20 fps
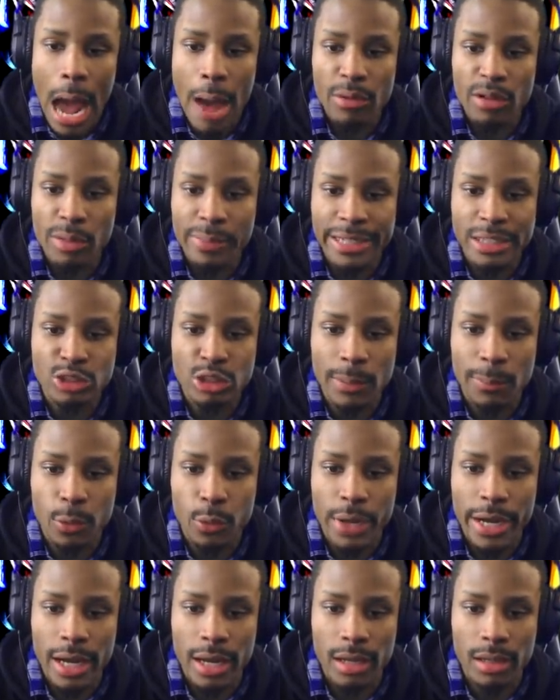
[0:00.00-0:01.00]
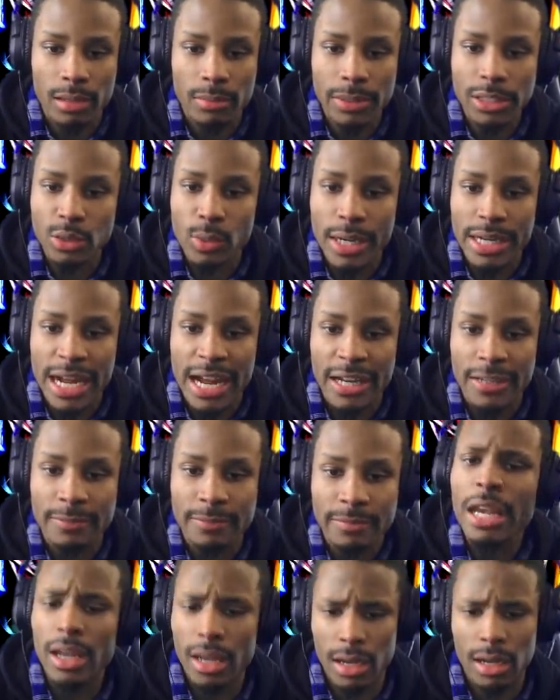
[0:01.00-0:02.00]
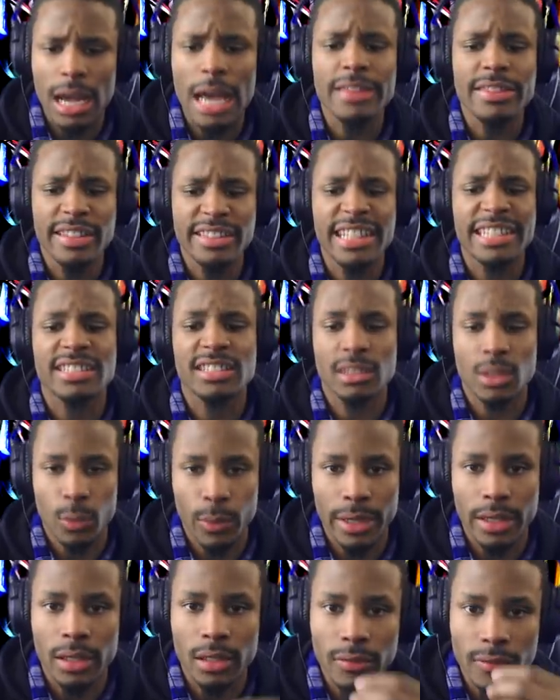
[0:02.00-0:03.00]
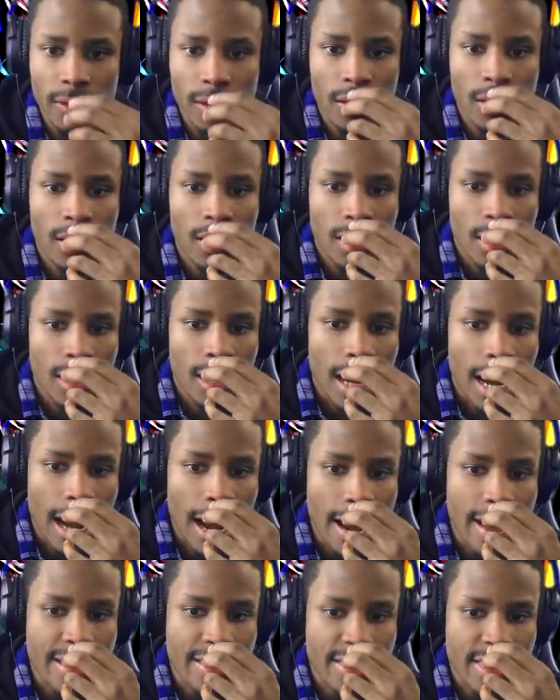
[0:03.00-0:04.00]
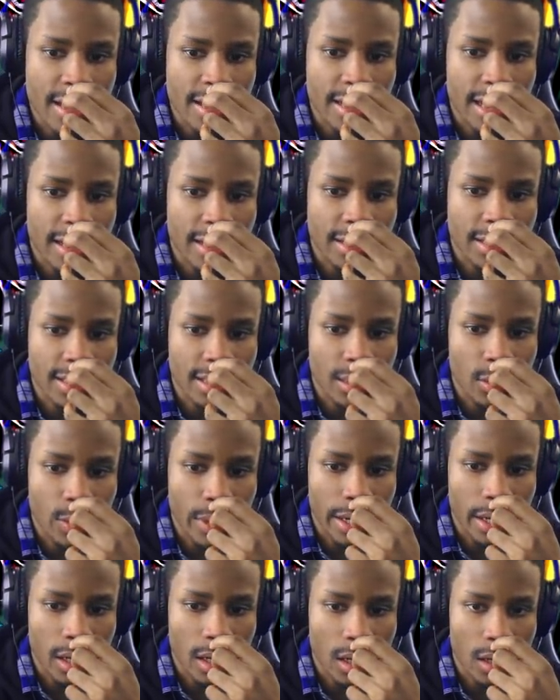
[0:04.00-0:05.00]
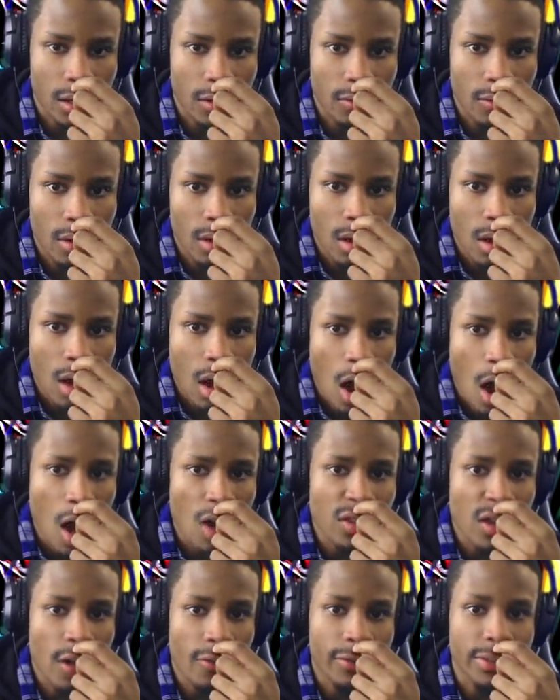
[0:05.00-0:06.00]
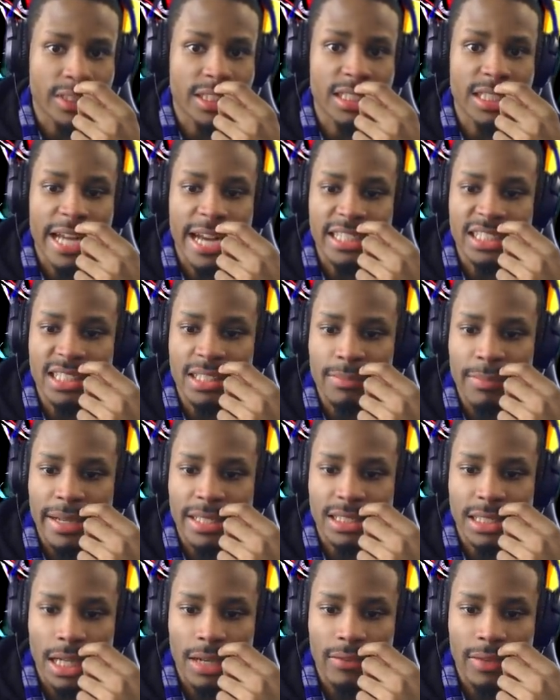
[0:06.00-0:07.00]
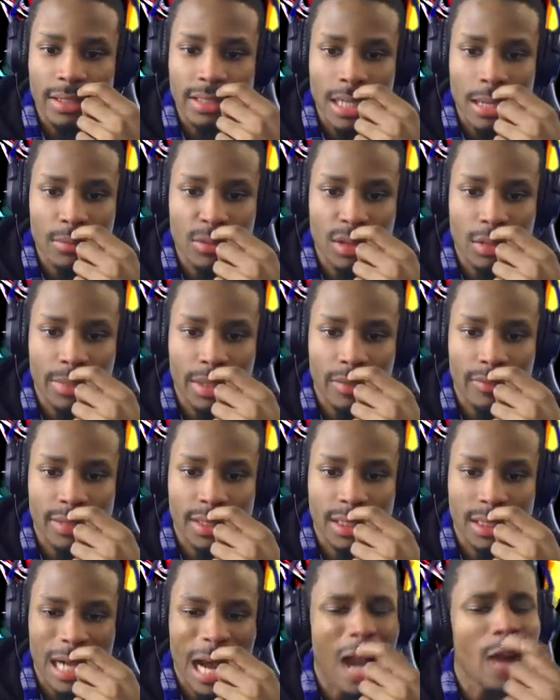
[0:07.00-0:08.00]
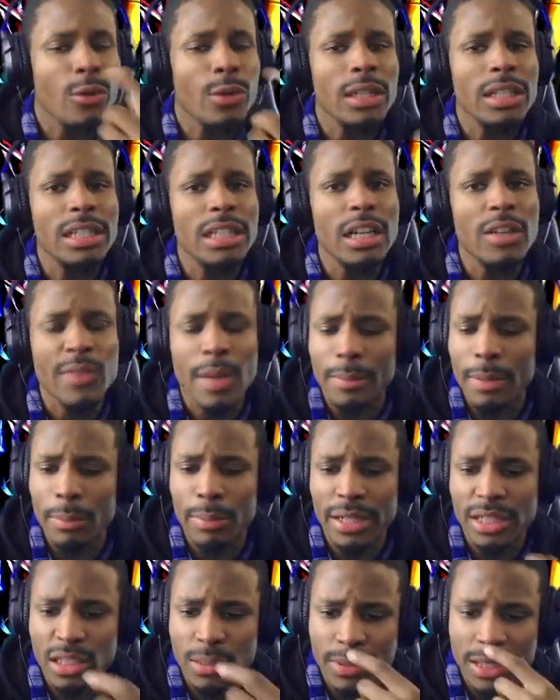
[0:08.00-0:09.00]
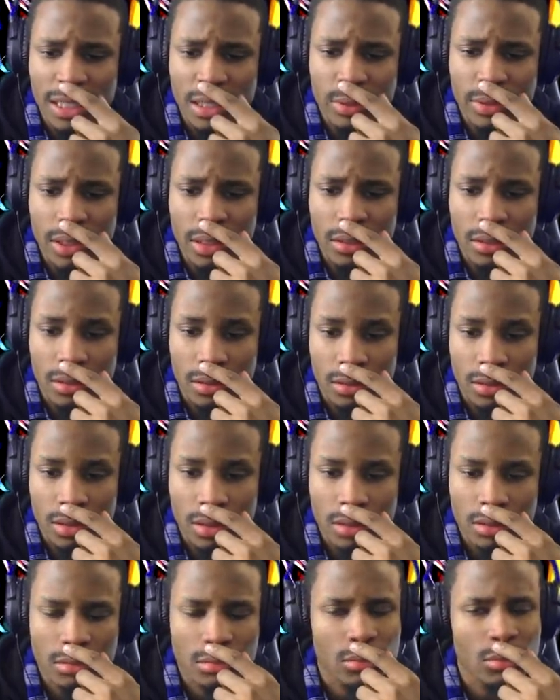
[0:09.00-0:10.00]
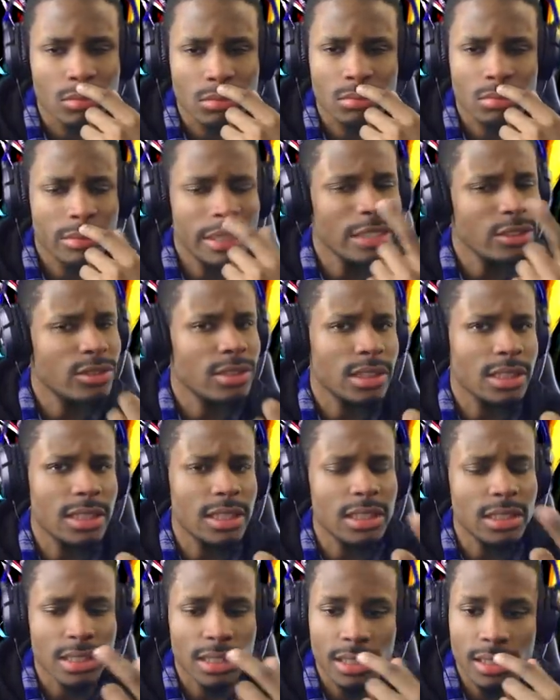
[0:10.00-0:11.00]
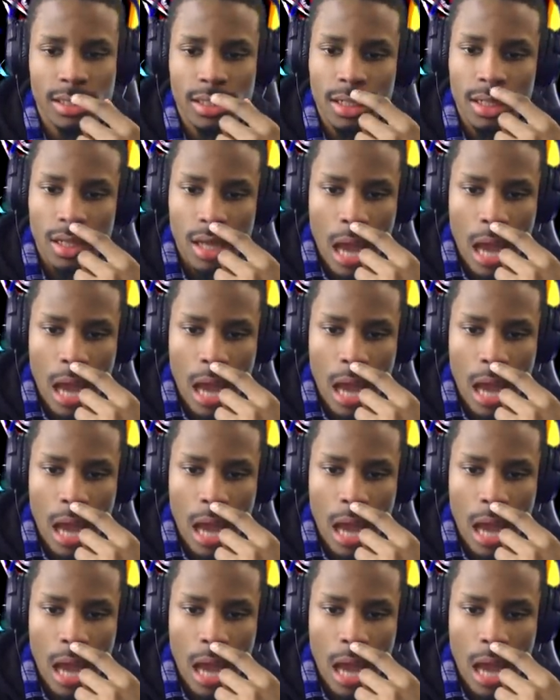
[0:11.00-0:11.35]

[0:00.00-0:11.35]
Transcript: I'm gonna bring Triple Red because why not? Yeah, I think that's the wave. I think that is the wave. Although Vegeta actually may save us. I'm gonna bring Vegeta. Awkwardly enough, I'm not bringing Super Saiyan 3 Goku. Interesting, isn't it?